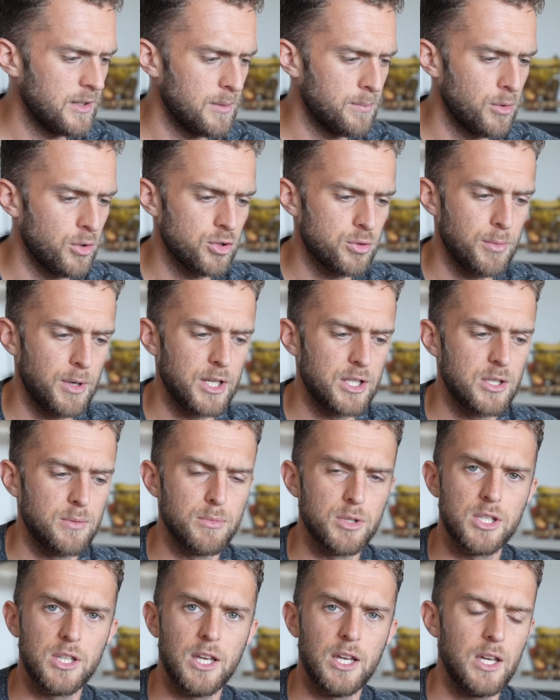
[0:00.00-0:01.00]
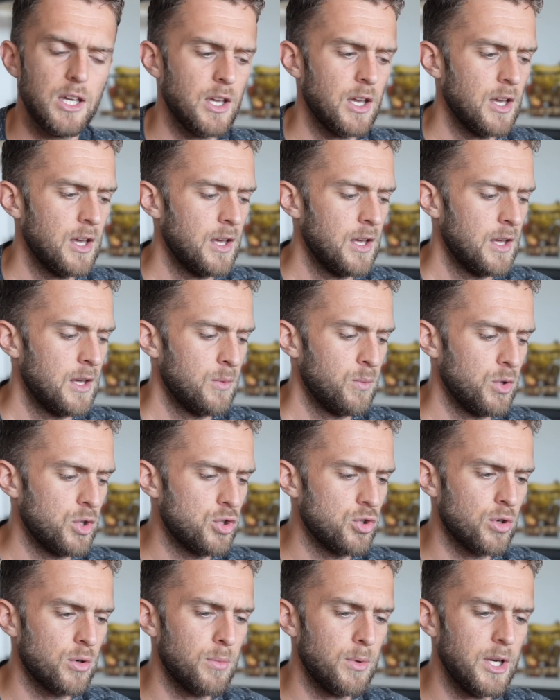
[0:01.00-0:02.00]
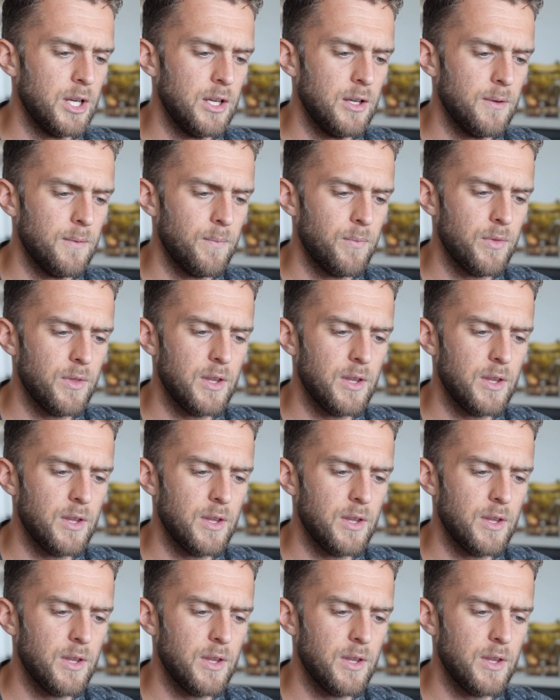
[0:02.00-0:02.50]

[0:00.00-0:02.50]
and Moos makes a mistake, which normally